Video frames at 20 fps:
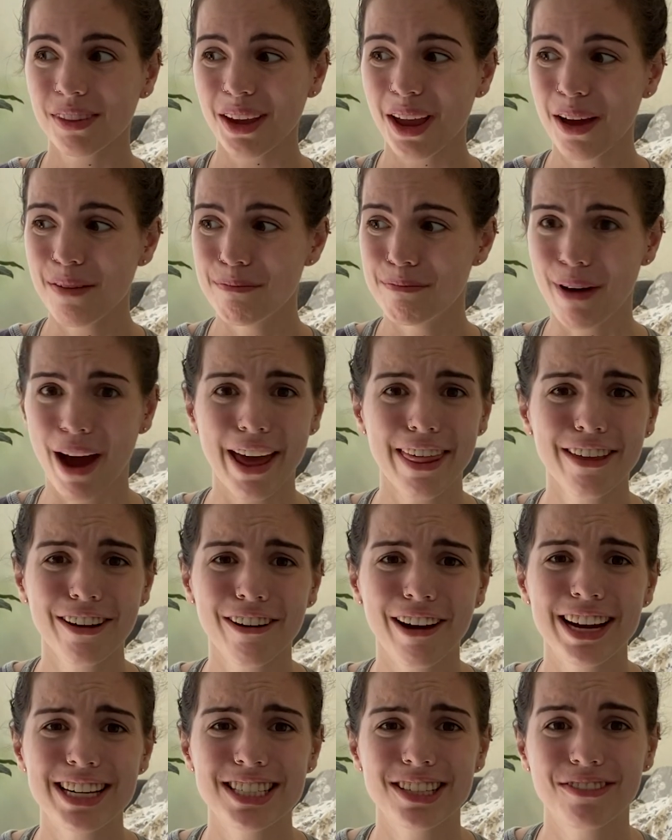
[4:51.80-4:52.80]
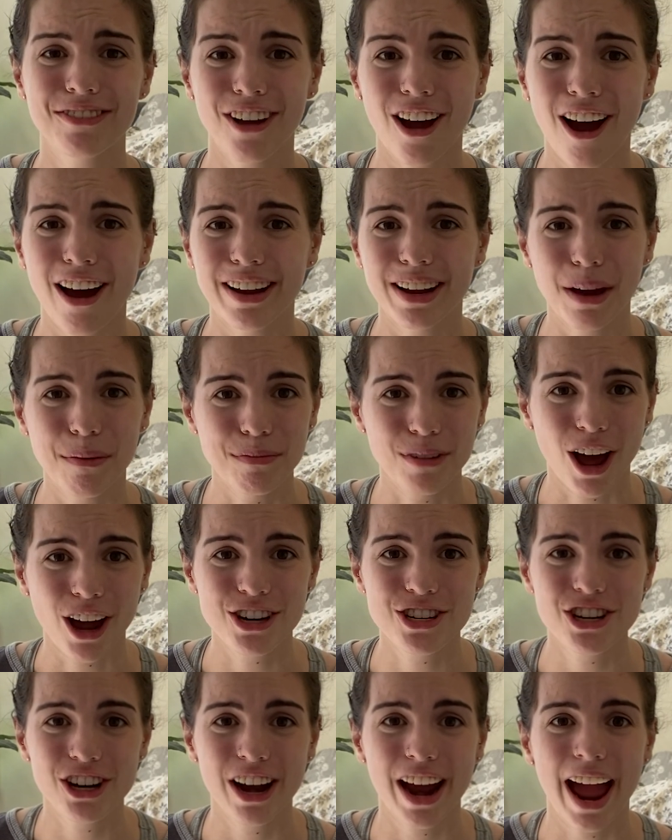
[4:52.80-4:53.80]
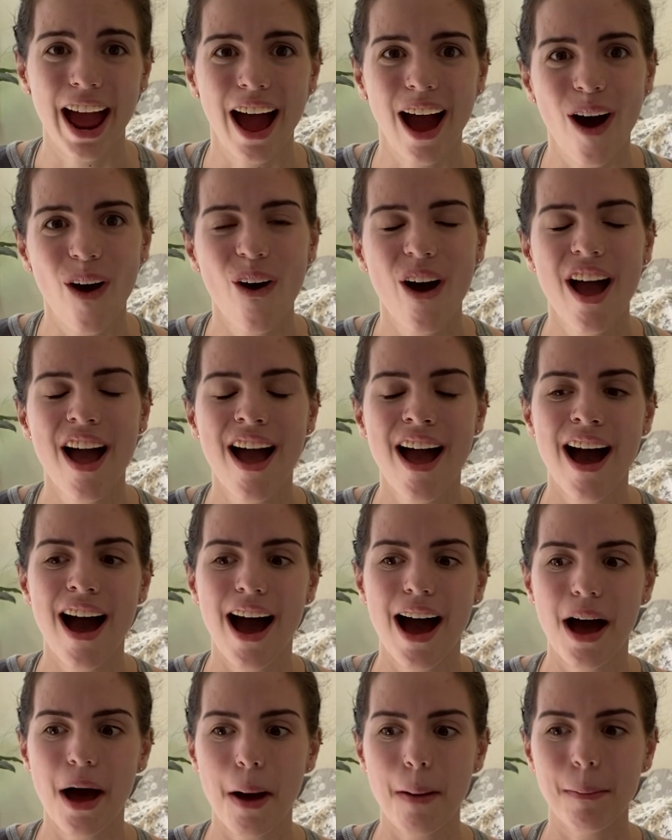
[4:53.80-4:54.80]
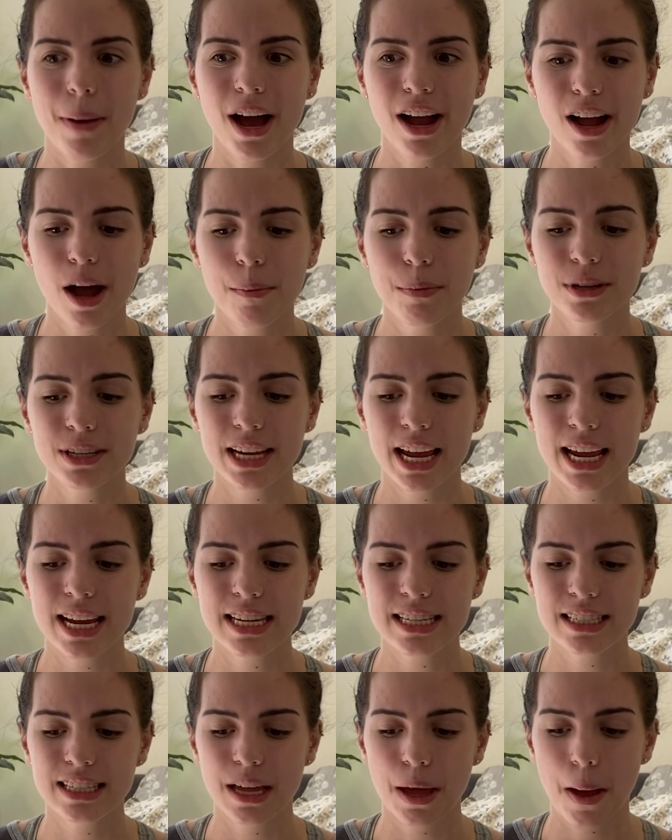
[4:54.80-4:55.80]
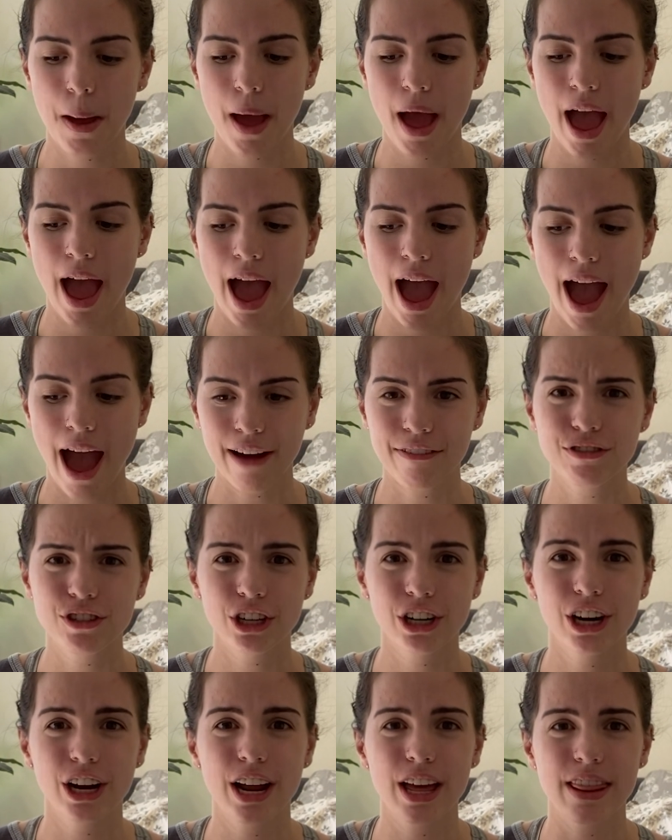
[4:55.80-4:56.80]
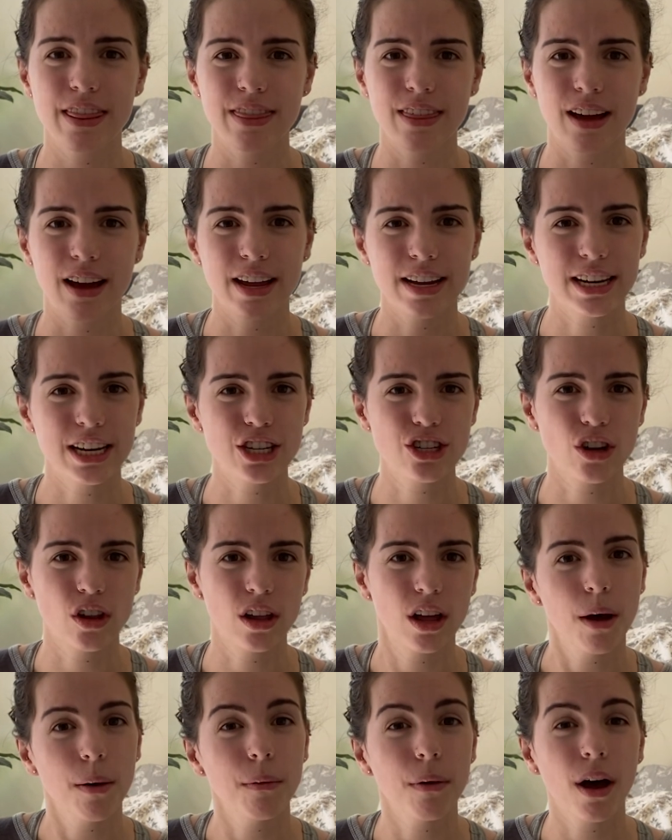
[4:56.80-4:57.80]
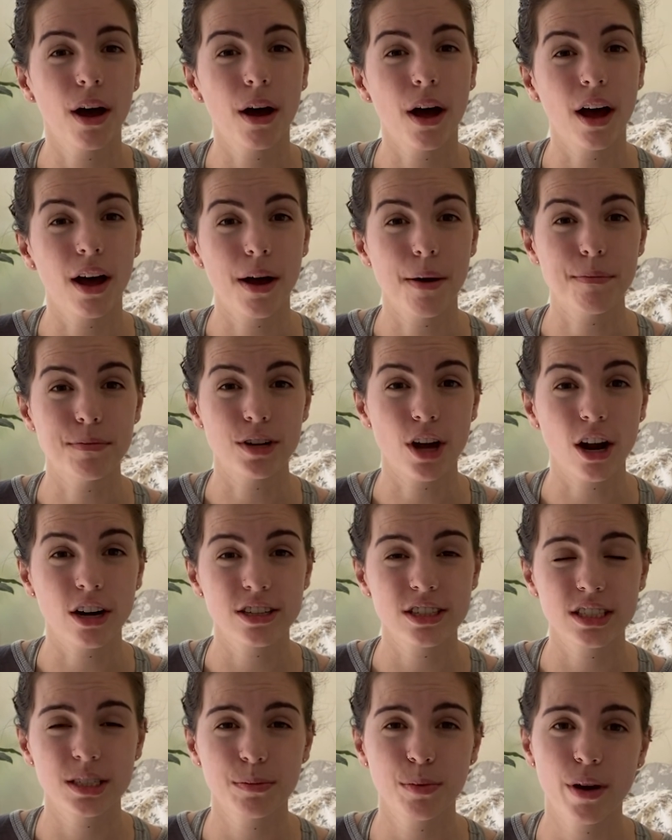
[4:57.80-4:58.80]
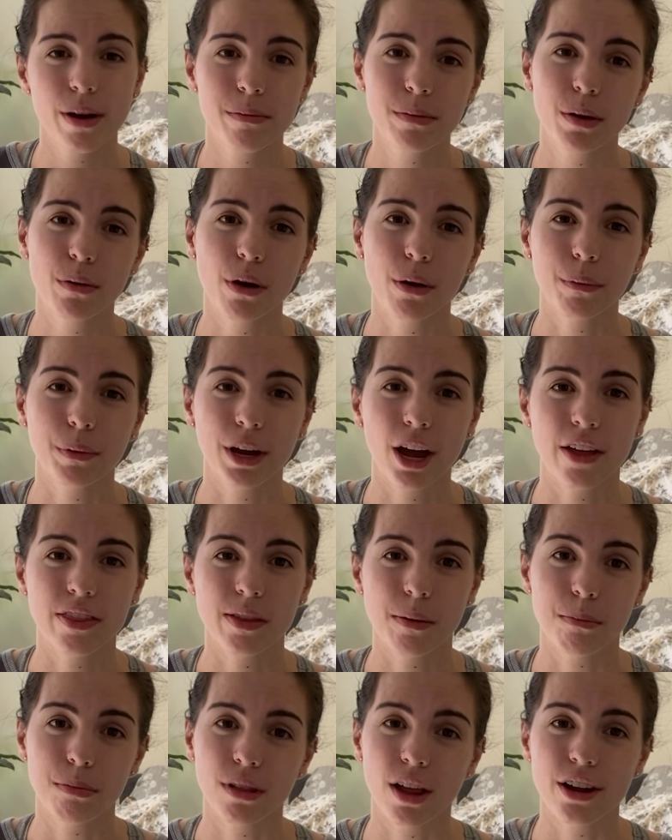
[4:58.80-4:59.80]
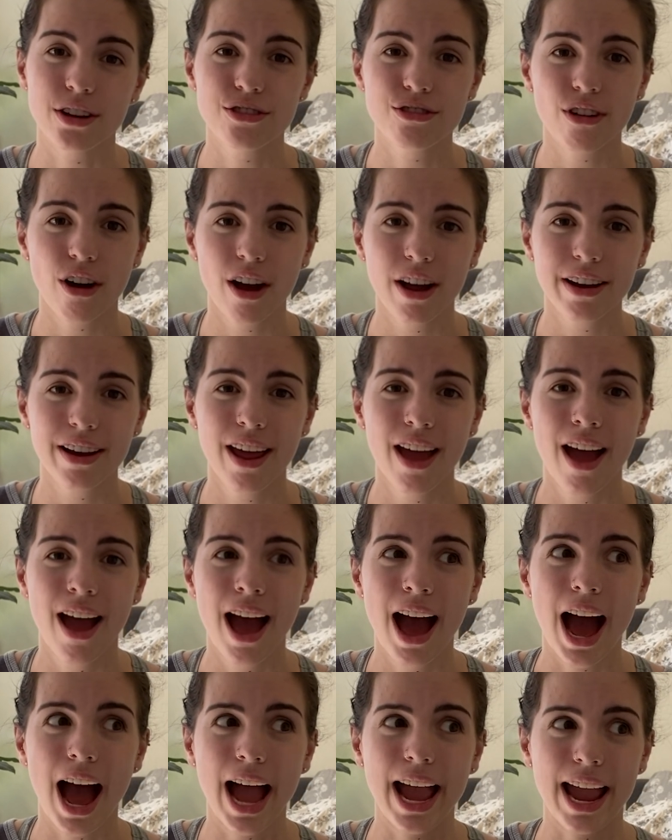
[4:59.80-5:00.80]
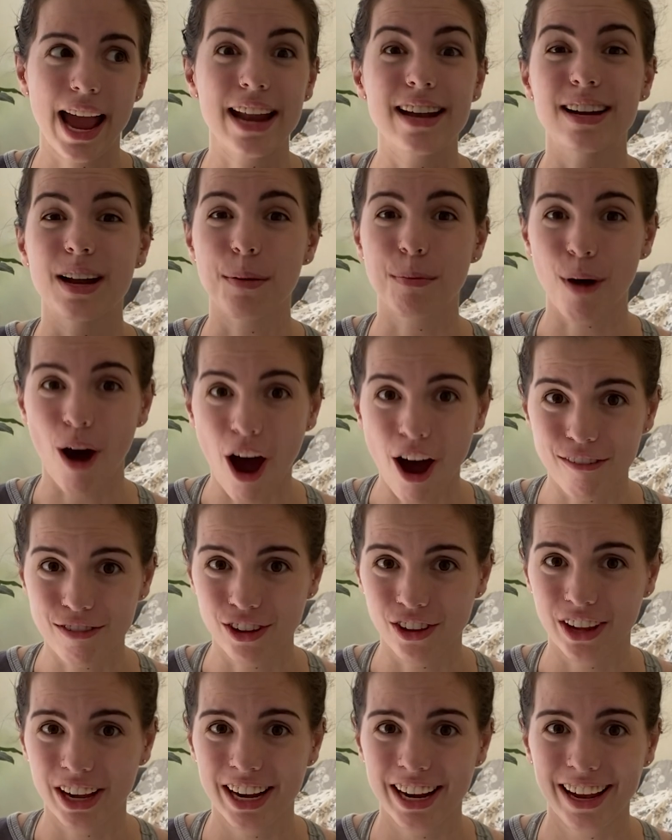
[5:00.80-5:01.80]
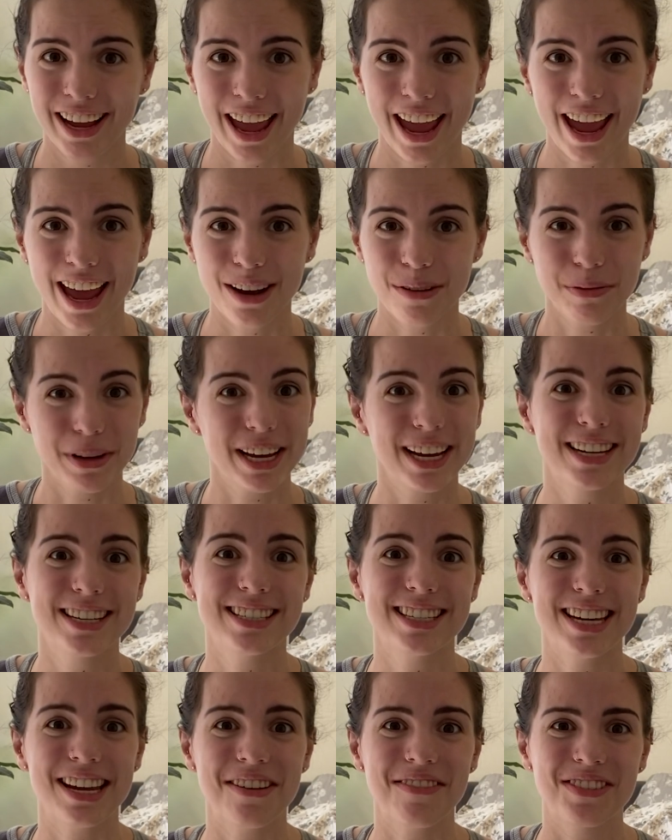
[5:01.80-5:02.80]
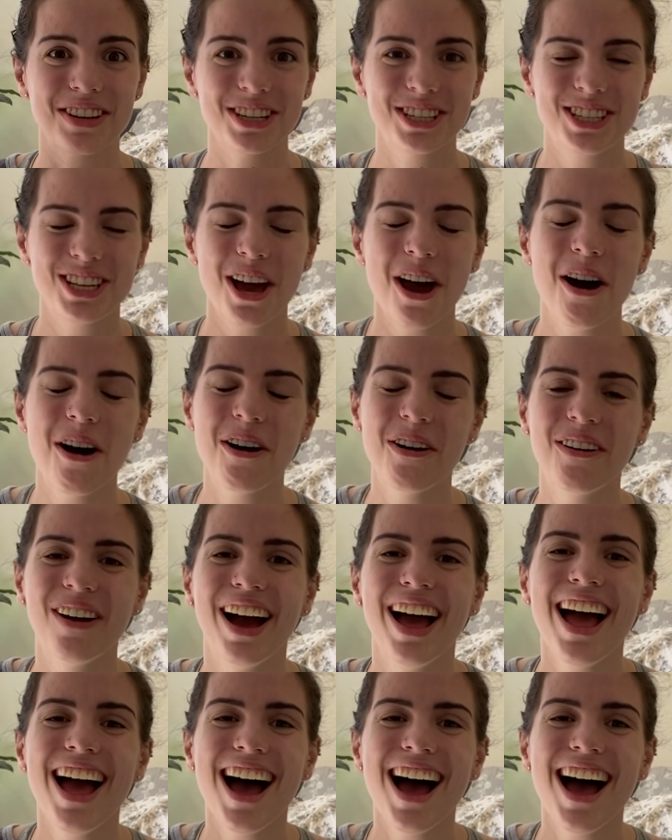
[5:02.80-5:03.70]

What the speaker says: by the grace of God, I'm not sure how, a couple days after the initial doctor's appointment where we got the blood drawn, I ended up ovulating and we conceived. So